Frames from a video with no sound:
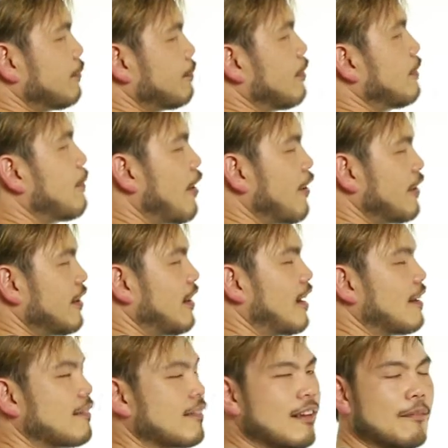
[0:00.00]
you've promoted
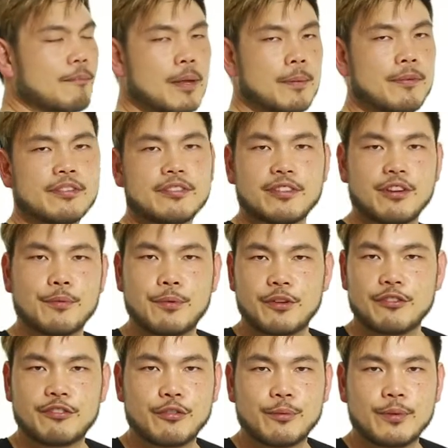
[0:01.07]
and people see your
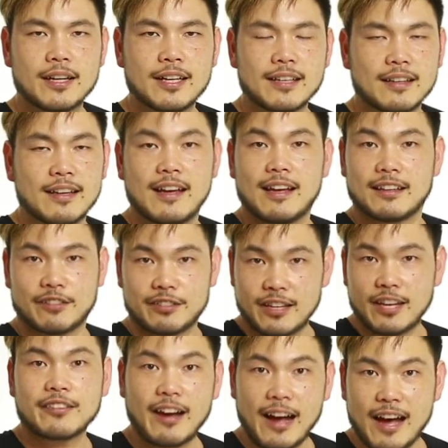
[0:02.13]
beautiful work, they'll
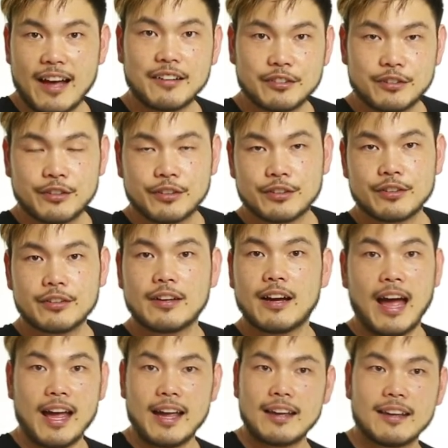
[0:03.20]
start to ask you,
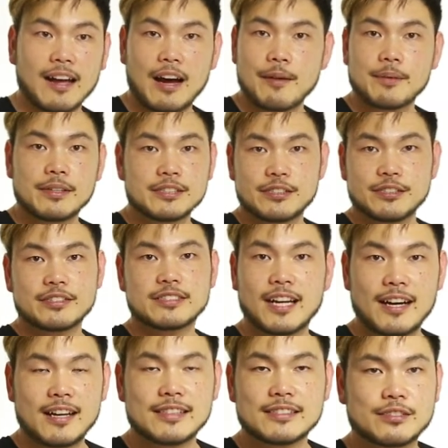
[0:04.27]
hey, how much do you
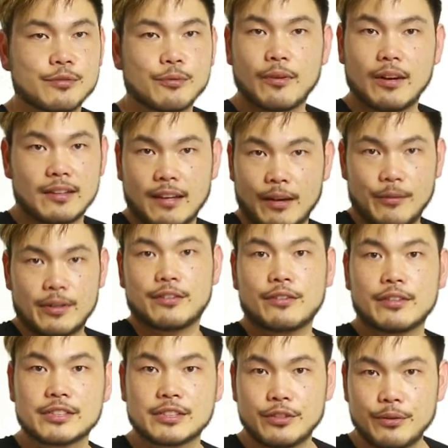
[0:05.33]
charge? Can we do
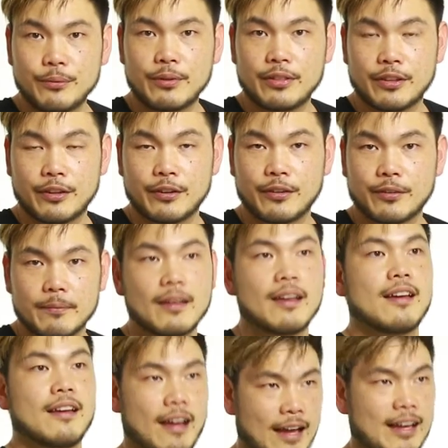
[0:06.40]
a shoot with you?
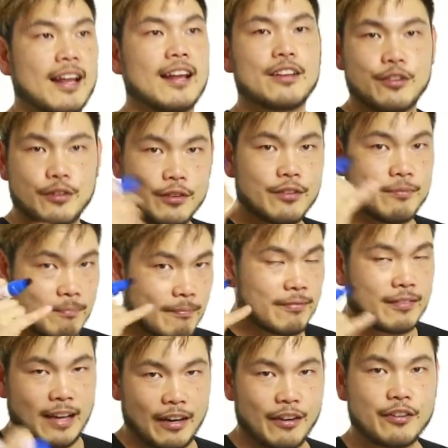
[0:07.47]
And then you
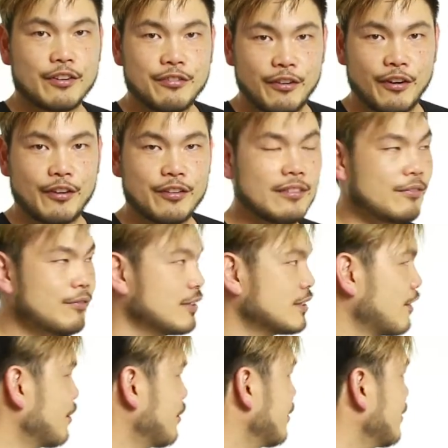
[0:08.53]
get on the phone, which
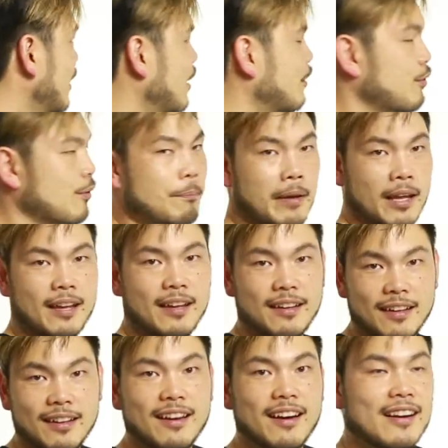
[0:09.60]
also starts with P.
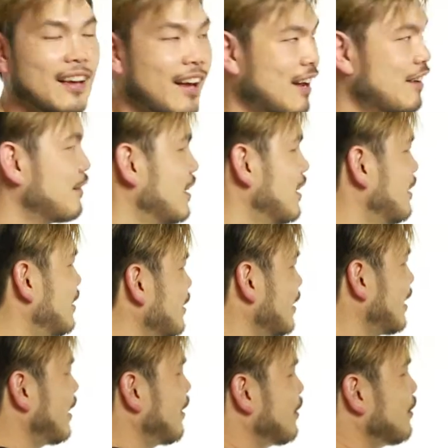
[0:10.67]
Okay, we need to
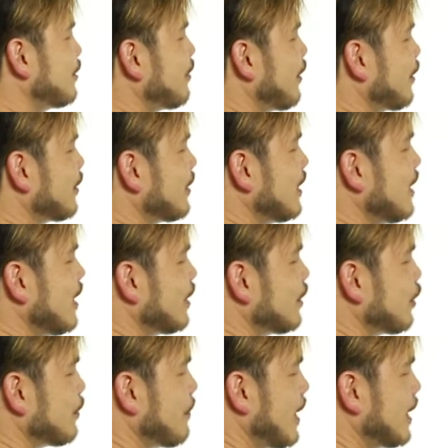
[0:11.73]
get on the phone
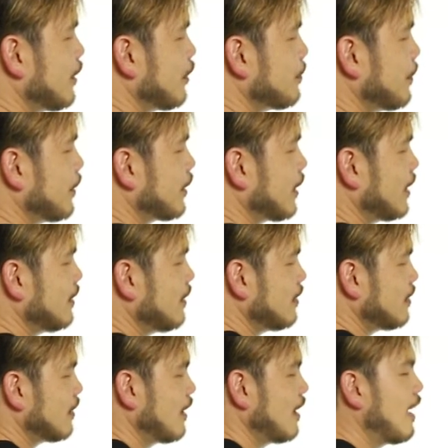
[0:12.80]
to make those bookings.